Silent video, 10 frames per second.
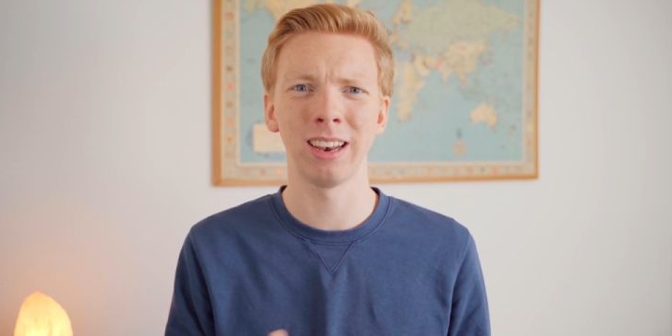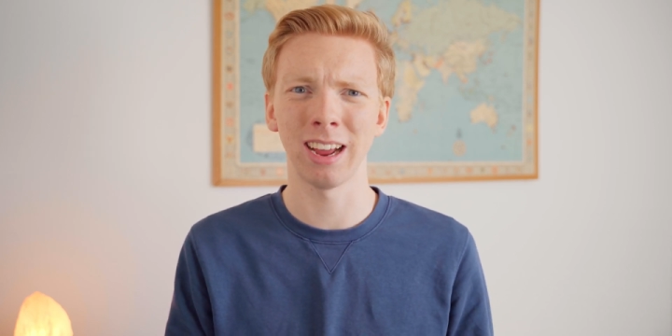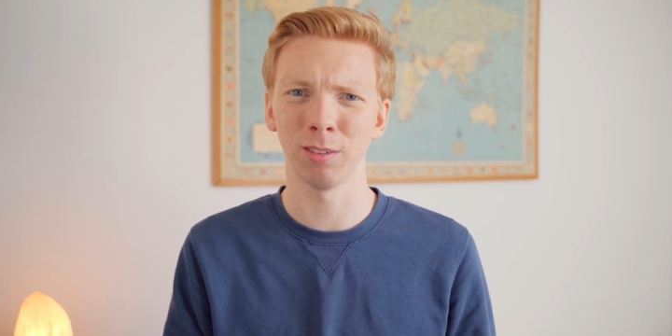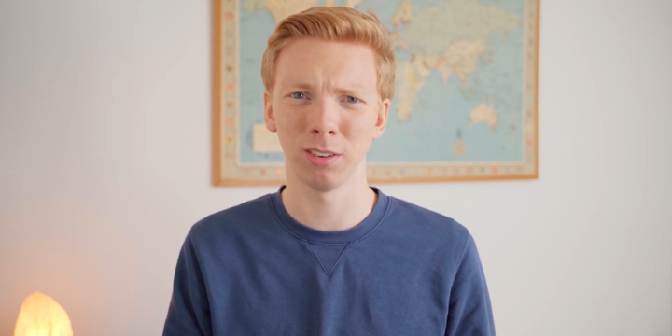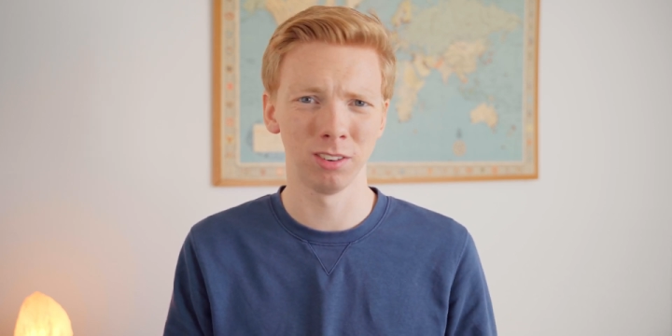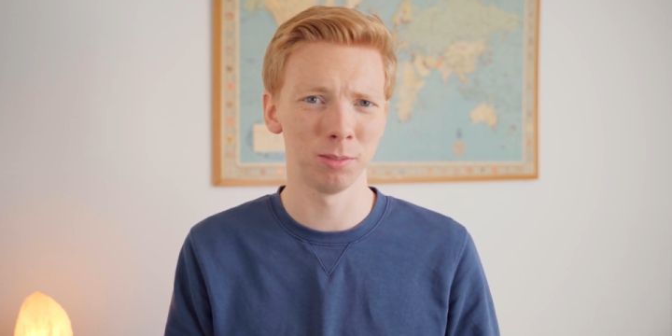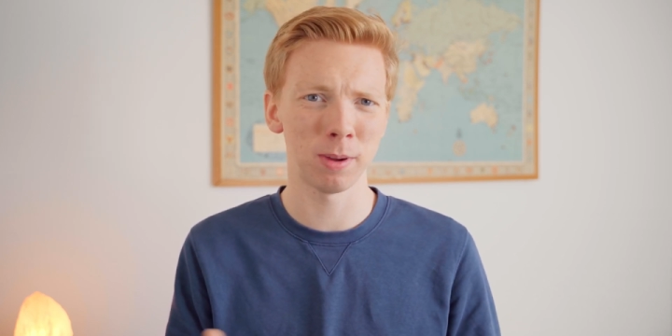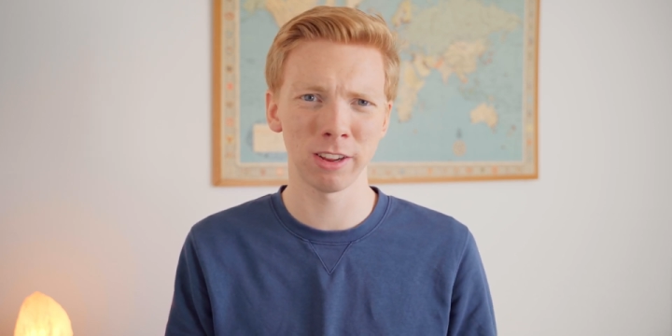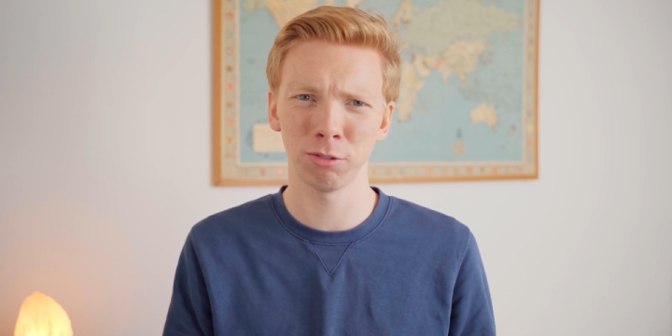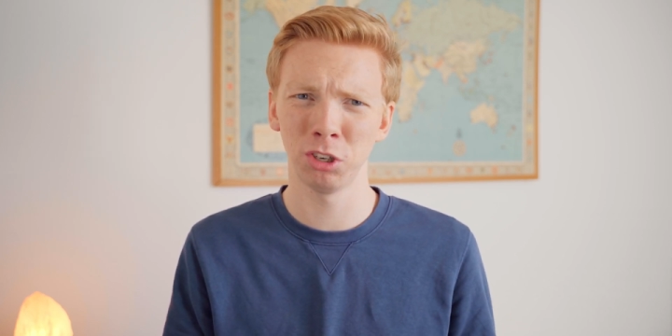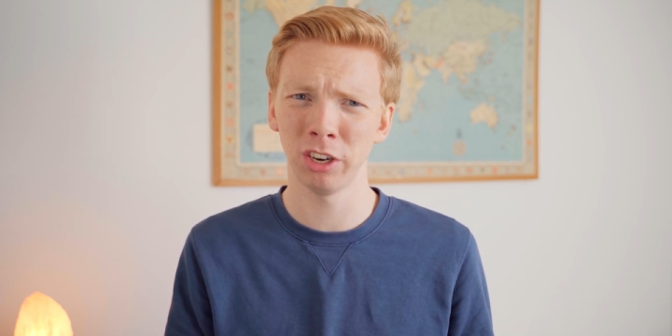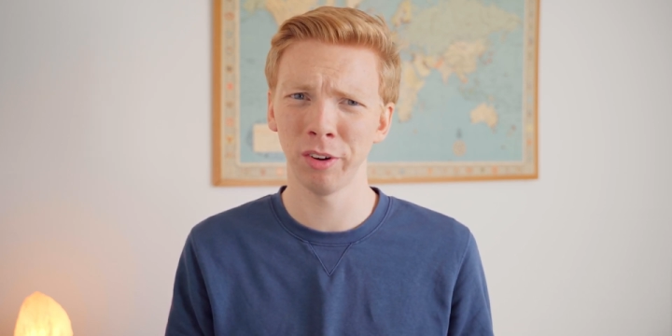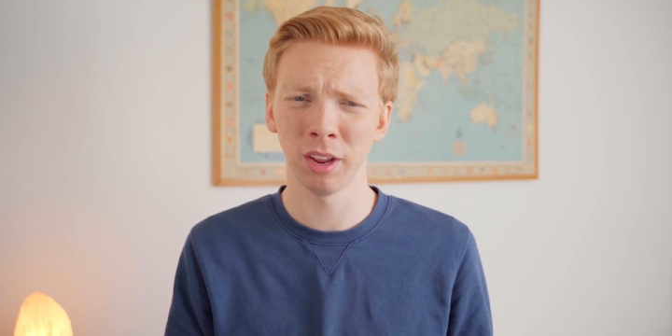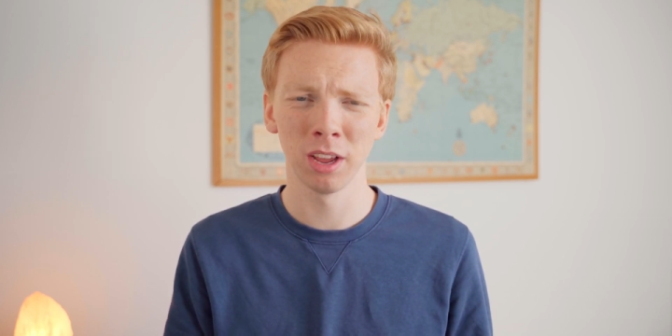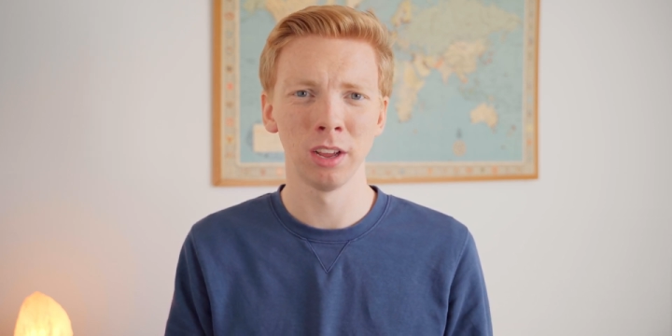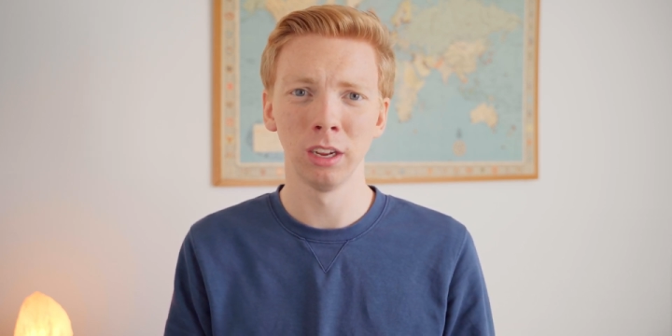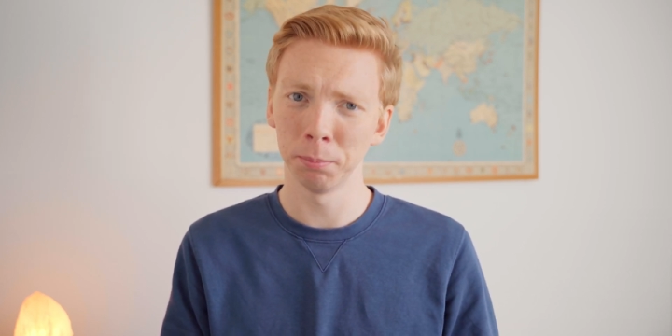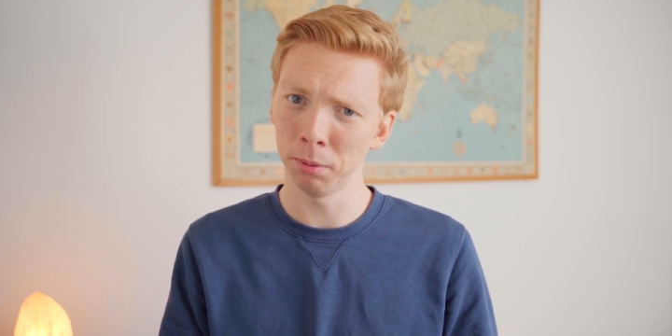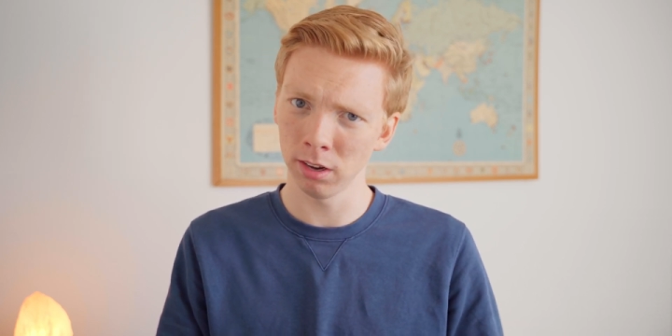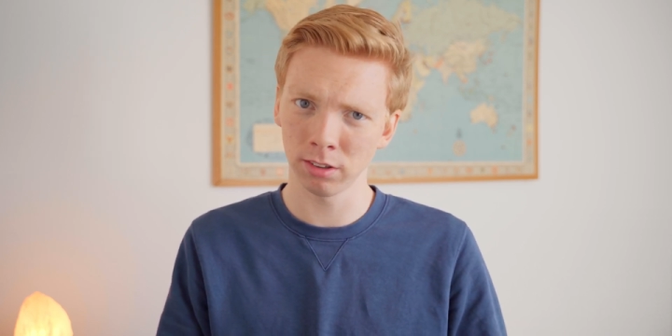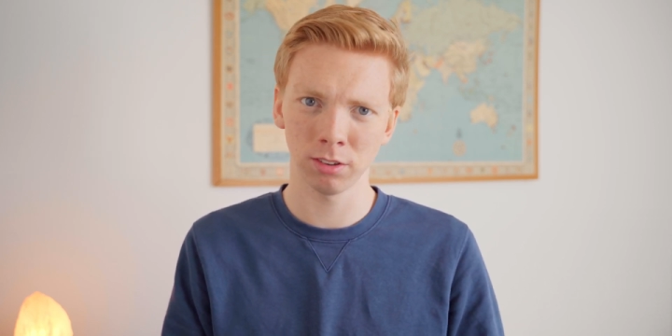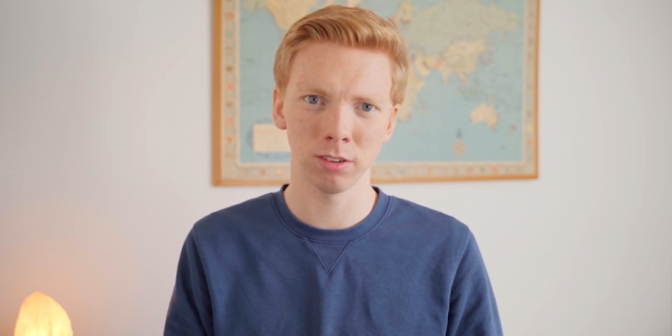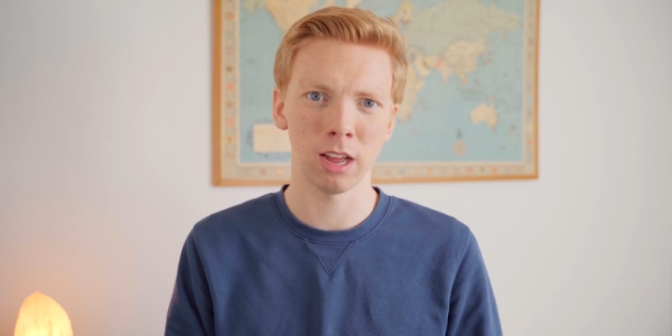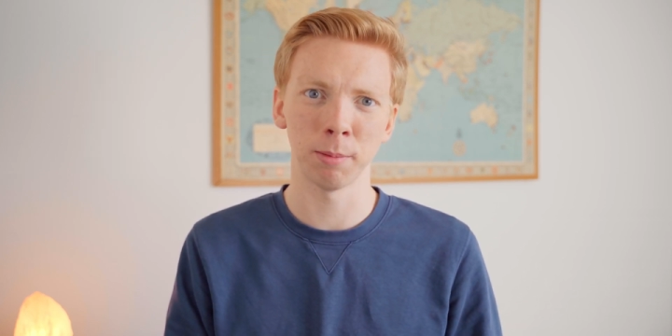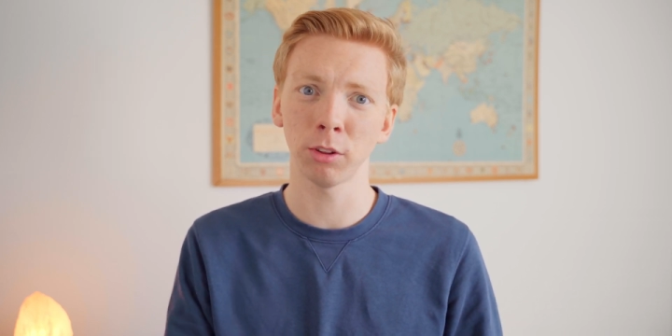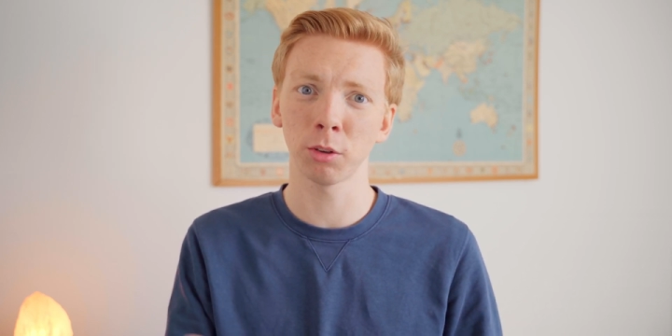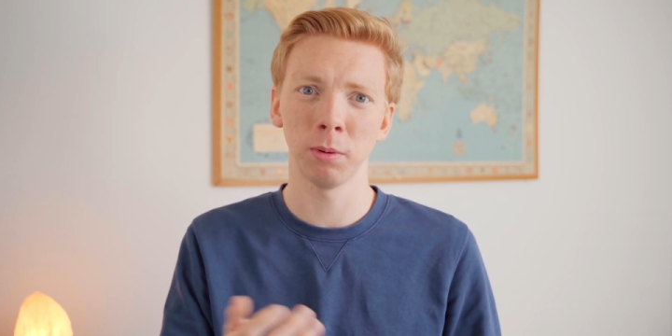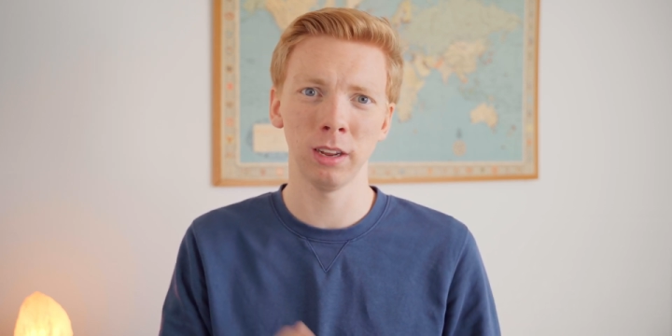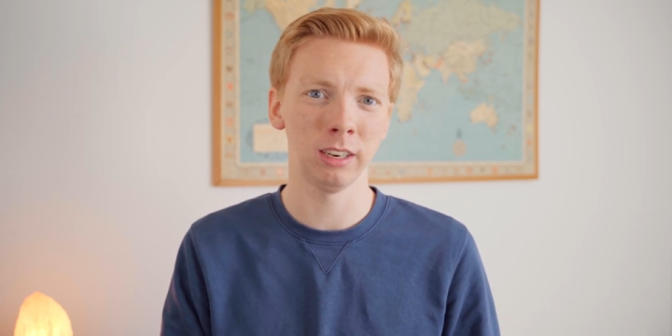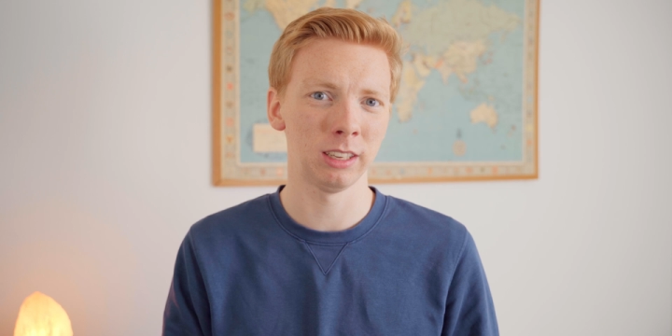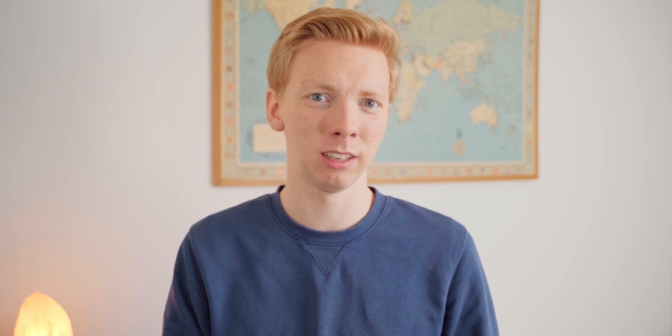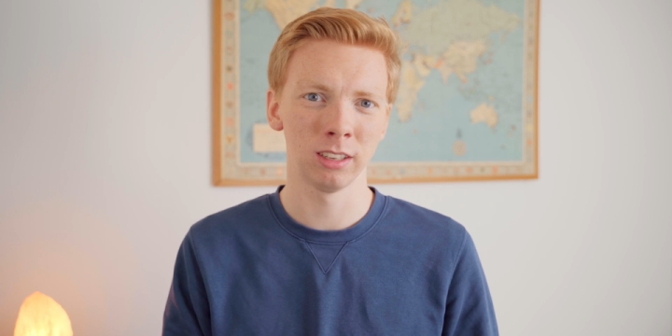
down on password sharing, but I'm not complaining,